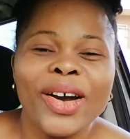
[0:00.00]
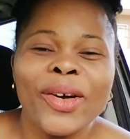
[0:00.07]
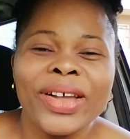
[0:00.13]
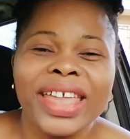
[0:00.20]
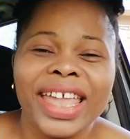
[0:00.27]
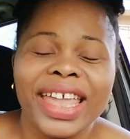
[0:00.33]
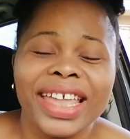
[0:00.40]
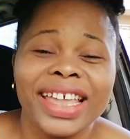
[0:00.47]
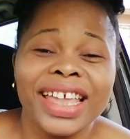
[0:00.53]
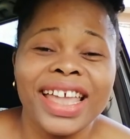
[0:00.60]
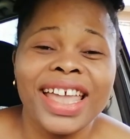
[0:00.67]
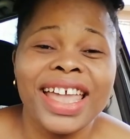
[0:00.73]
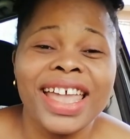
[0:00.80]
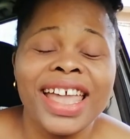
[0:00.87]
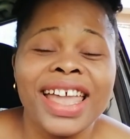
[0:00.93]
Okay,
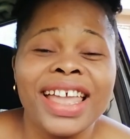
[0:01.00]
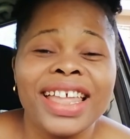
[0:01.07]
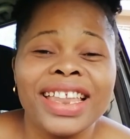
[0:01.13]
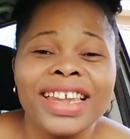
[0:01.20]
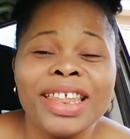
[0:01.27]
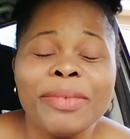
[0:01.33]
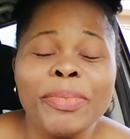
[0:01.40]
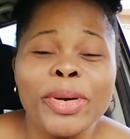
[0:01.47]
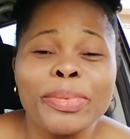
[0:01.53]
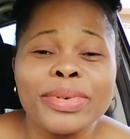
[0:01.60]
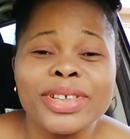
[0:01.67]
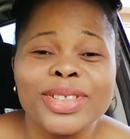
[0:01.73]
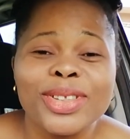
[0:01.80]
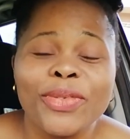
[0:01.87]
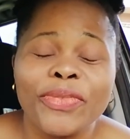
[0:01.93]
the
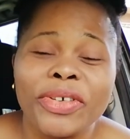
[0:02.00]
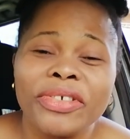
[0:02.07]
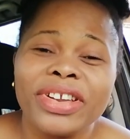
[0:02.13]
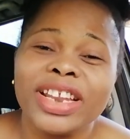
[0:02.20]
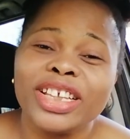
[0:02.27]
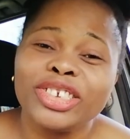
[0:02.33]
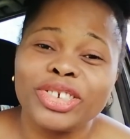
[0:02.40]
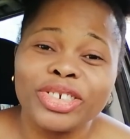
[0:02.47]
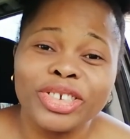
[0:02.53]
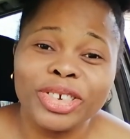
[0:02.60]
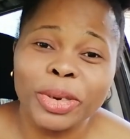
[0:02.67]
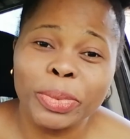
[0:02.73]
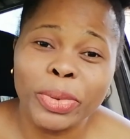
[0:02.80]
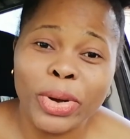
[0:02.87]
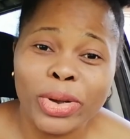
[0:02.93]
purpose of a
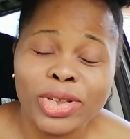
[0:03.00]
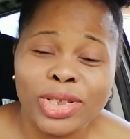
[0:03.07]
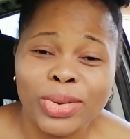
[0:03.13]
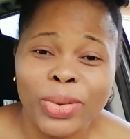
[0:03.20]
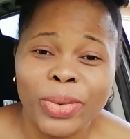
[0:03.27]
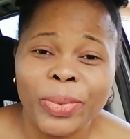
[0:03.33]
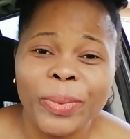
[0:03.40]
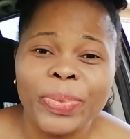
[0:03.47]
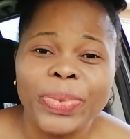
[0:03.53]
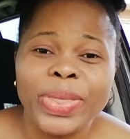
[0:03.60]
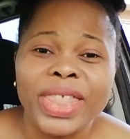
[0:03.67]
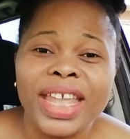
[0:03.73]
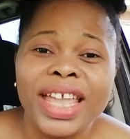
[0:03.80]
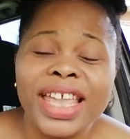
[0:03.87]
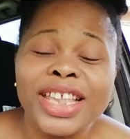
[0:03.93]
relationship also
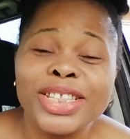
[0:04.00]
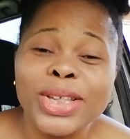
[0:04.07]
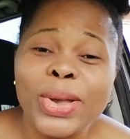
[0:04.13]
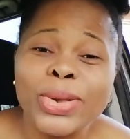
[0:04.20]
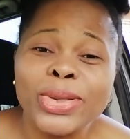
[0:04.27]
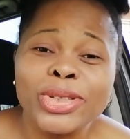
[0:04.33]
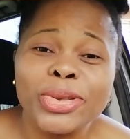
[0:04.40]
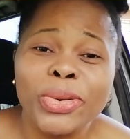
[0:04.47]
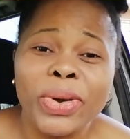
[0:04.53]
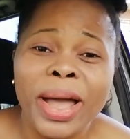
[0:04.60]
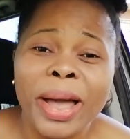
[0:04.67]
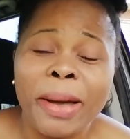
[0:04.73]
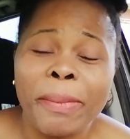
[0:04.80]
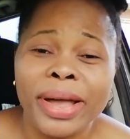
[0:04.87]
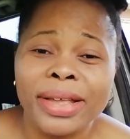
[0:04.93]
is also
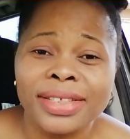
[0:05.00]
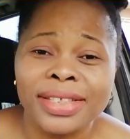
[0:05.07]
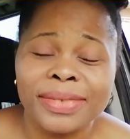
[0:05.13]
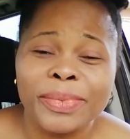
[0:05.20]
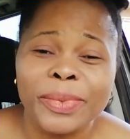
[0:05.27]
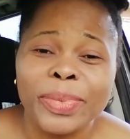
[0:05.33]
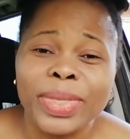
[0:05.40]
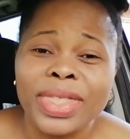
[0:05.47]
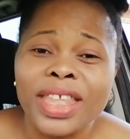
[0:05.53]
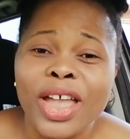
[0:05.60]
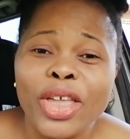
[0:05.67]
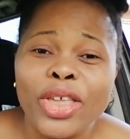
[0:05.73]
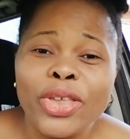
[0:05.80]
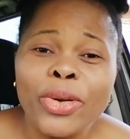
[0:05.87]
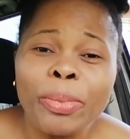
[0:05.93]
about
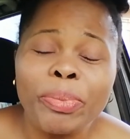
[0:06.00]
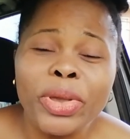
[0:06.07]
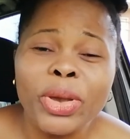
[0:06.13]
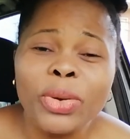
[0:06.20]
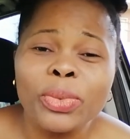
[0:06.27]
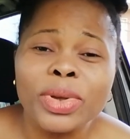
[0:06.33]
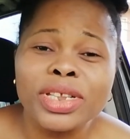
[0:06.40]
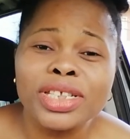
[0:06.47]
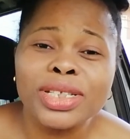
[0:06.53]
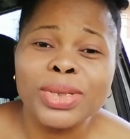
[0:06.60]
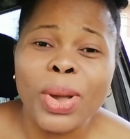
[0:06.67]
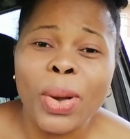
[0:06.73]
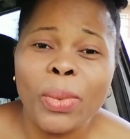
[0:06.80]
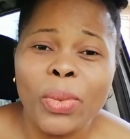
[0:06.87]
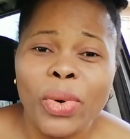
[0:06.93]
you being with
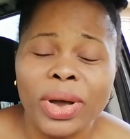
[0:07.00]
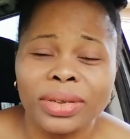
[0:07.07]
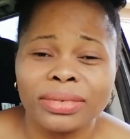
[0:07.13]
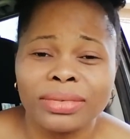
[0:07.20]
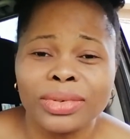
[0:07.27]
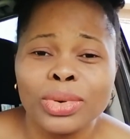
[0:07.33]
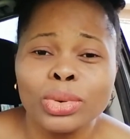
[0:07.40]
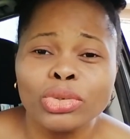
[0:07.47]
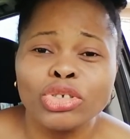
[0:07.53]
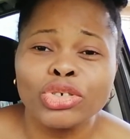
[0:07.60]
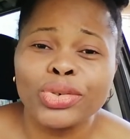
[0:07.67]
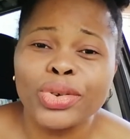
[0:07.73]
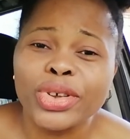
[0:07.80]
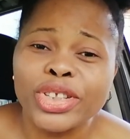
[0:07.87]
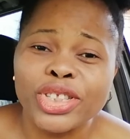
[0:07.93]
someone who
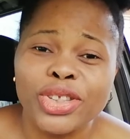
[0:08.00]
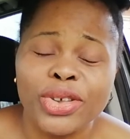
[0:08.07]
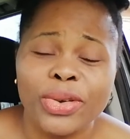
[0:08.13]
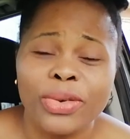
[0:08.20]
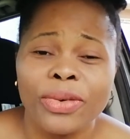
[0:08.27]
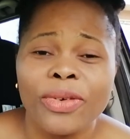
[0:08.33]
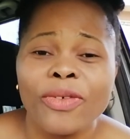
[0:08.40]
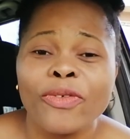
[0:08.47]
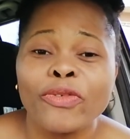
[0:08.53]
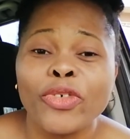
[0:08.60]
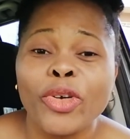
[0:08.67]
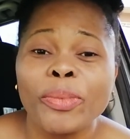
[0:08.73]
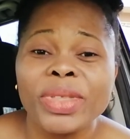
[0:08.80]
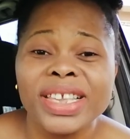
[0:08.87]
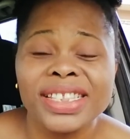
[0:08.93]
trusts you
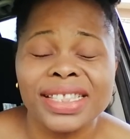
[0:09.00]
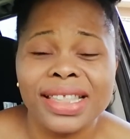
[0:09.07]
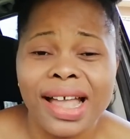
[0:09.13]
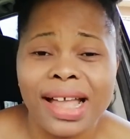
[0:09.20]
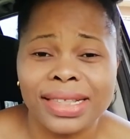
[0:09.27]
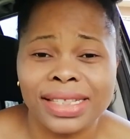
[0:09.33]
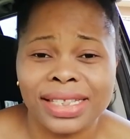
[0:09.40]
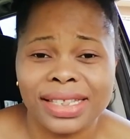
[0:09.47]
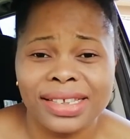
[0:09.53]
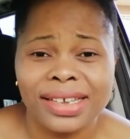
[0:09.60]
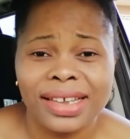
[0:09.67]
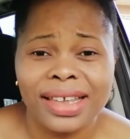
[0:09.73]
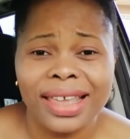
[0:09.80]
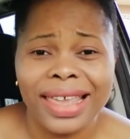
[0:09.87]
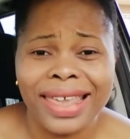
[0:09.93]
from the start.
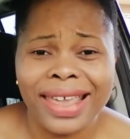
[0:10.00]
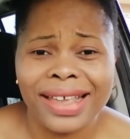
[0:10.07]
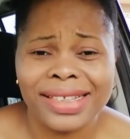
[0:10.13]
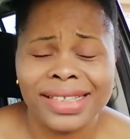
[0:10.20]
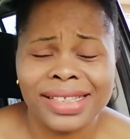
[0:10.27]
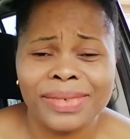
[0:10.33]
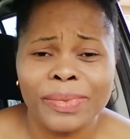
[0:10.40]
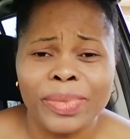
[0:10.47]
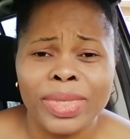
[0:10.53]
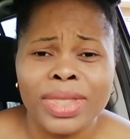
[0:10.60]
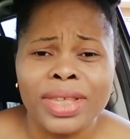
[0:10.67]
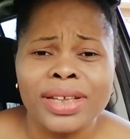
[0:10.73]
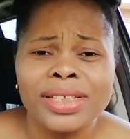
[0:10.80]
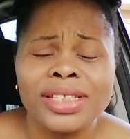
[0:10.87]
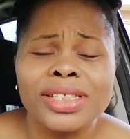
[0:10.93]
Yes,
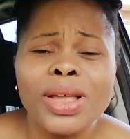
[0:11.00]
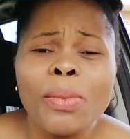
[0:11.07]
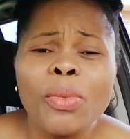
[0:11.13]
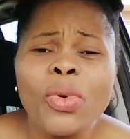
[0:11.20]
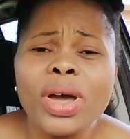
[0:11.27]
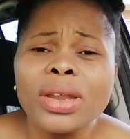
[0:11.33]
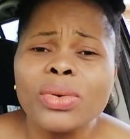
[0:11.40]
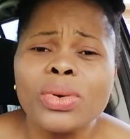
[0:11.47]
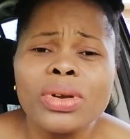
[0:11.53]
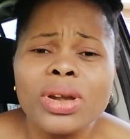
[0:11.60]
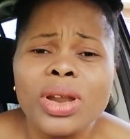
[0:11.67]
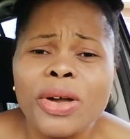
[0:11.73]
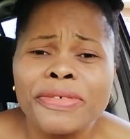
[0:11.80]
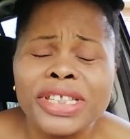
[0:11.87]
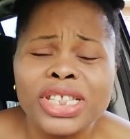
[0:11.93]
someone who
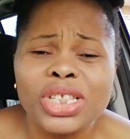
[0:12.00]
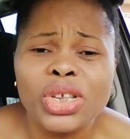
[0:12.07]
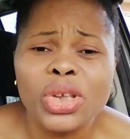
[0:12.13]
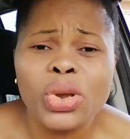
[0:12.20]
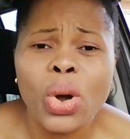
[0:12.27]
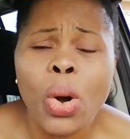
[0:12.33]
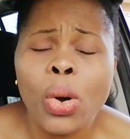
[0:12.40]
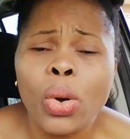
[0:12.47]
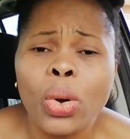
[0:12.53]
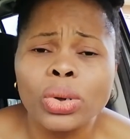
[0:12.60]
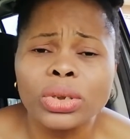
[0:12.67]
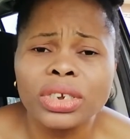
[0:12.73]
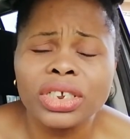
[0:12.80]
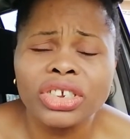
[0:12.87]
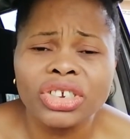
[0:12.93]
loves you
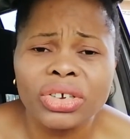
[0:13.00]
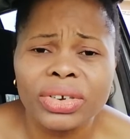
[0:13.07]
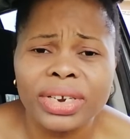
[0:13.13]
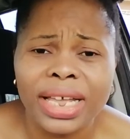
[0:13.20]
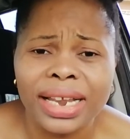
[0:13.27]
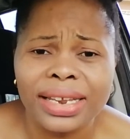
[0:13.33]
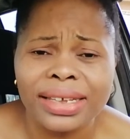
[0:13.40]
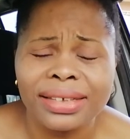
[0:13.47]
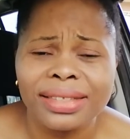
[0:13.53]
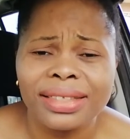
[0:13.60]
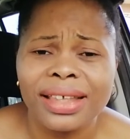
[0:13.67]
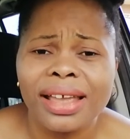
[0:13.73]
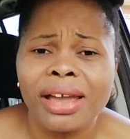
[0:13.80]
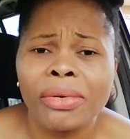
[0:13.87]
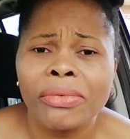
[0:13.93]
unconditionally
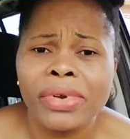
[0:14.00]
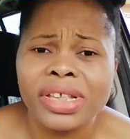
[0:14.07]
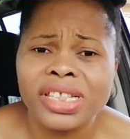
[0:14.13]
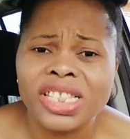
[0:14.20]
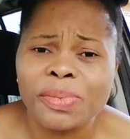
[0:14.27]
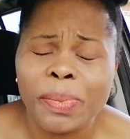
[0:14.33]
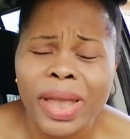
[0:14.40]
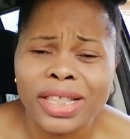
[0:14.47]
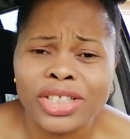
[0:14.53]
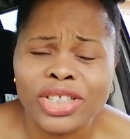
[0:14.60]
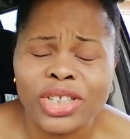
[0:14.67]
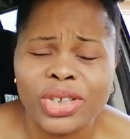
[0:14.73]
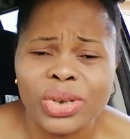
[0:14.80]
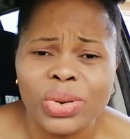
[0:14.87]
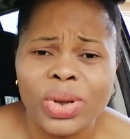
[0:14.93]
and
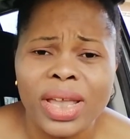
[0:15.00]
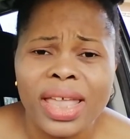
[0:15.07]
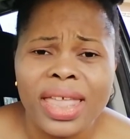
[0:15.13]
respects you